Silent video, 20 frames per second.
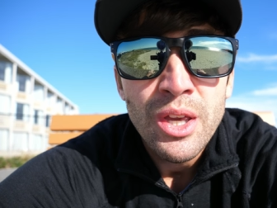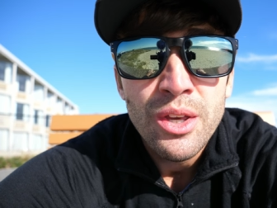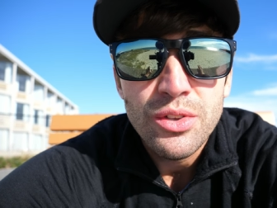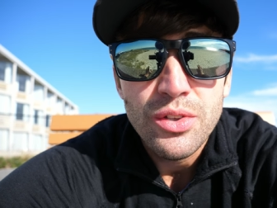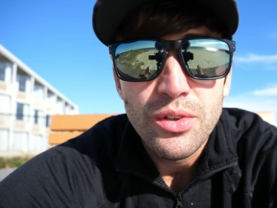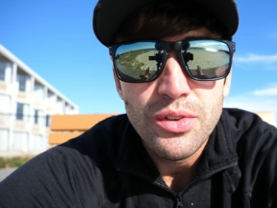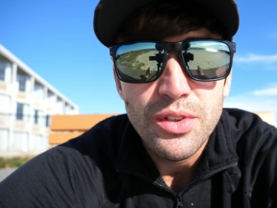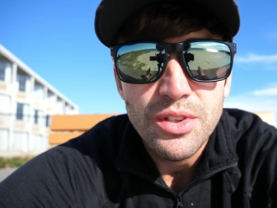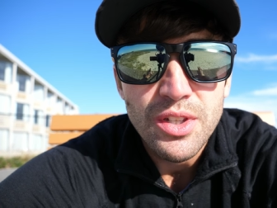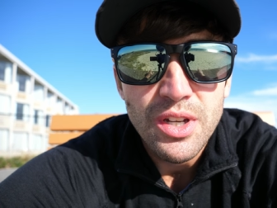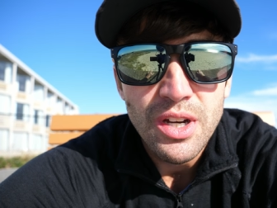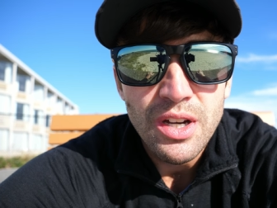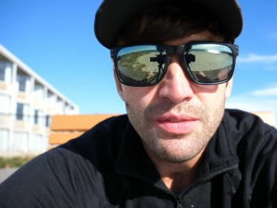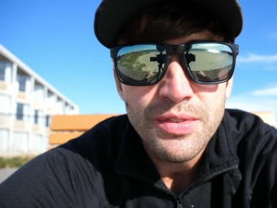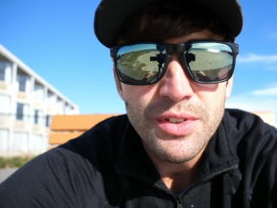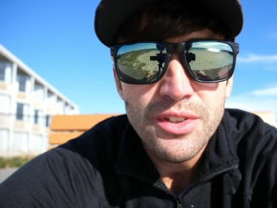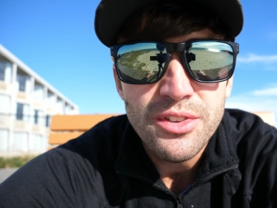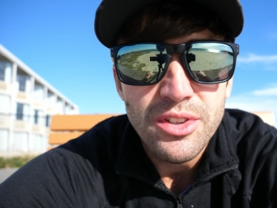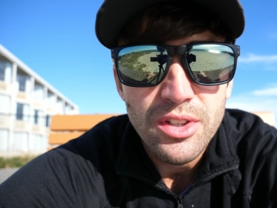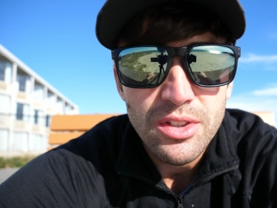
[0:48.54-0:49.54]
So this
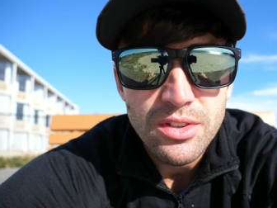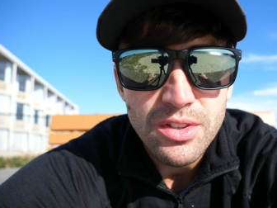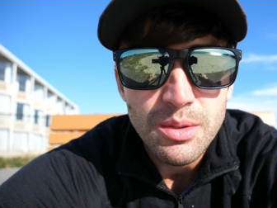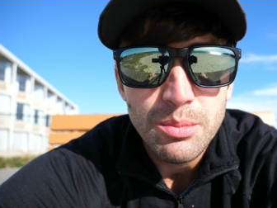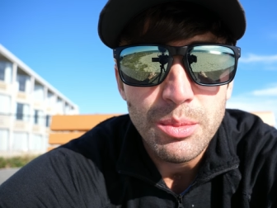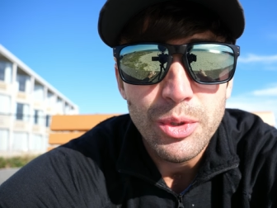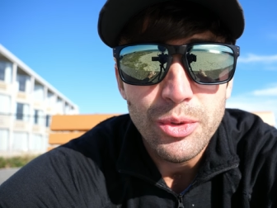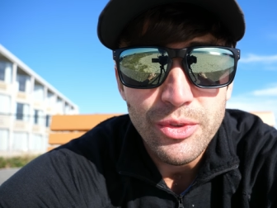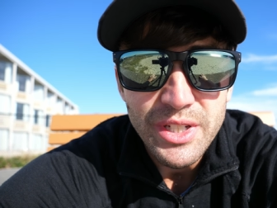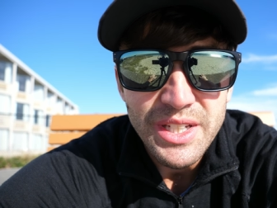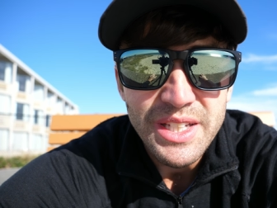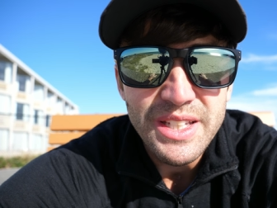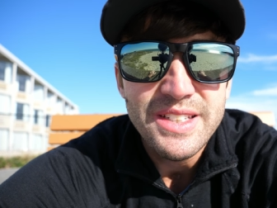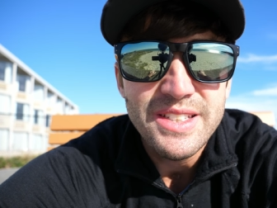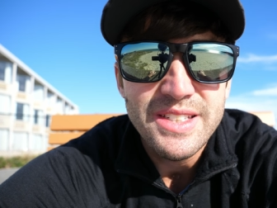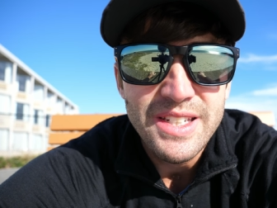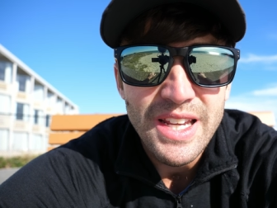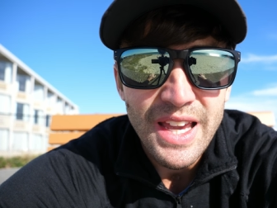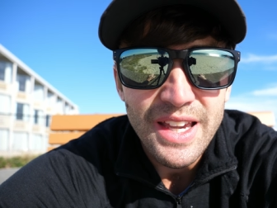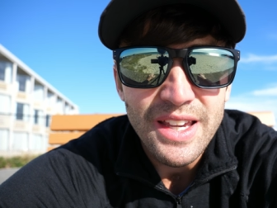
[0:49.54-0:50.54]
conference is a
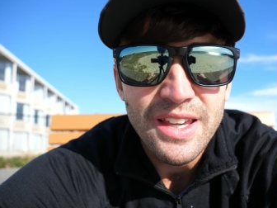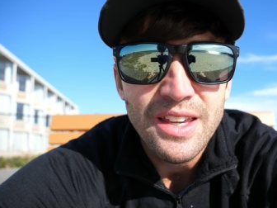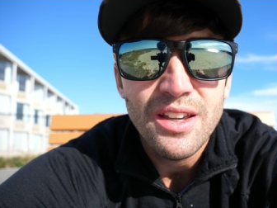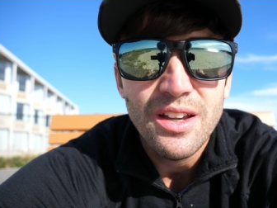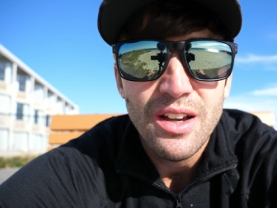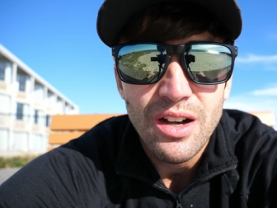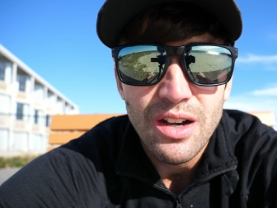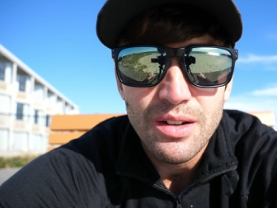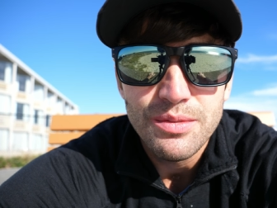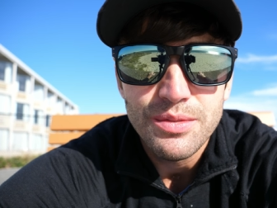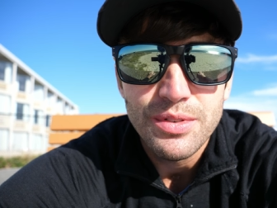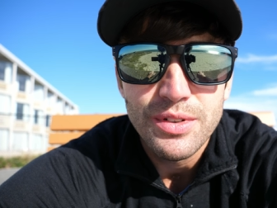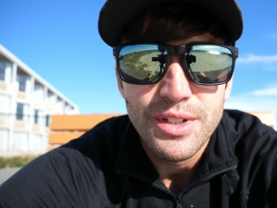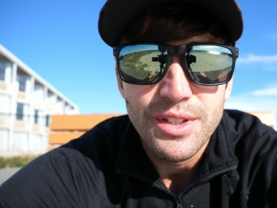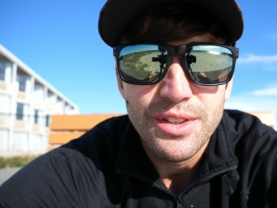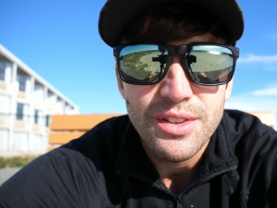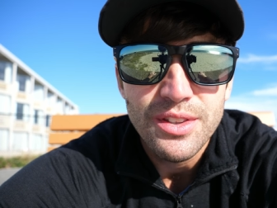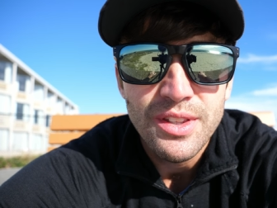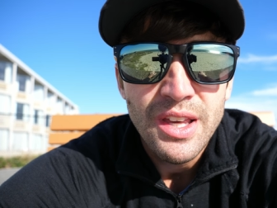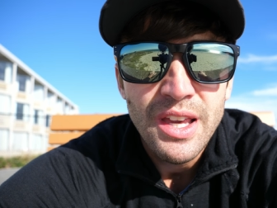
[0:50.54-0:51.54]
marine tech
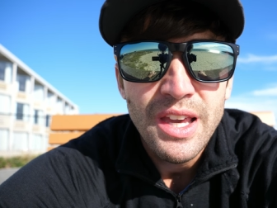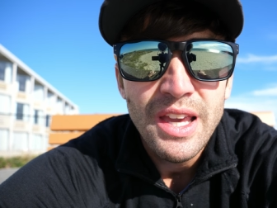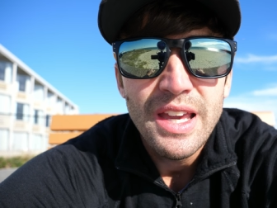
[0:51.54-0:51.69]
conference.